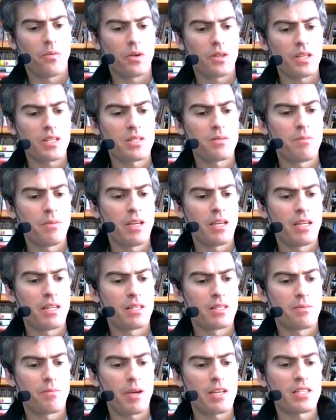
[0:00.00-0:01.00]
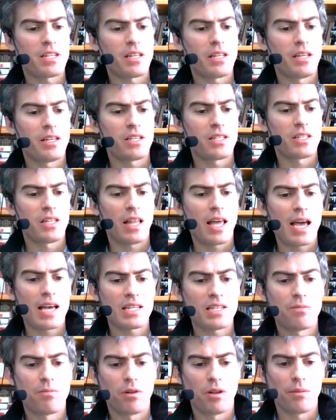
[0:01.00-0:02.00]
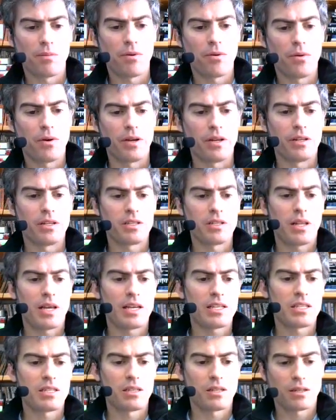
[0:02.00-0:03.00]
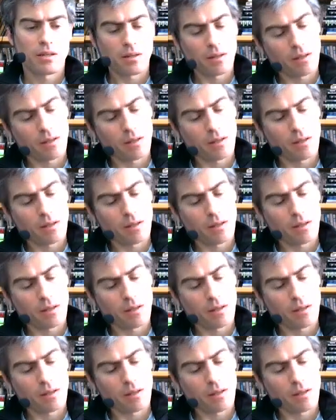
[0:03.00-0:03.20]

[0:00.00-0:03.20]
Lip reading: what this means, basically, this last bullet point, this last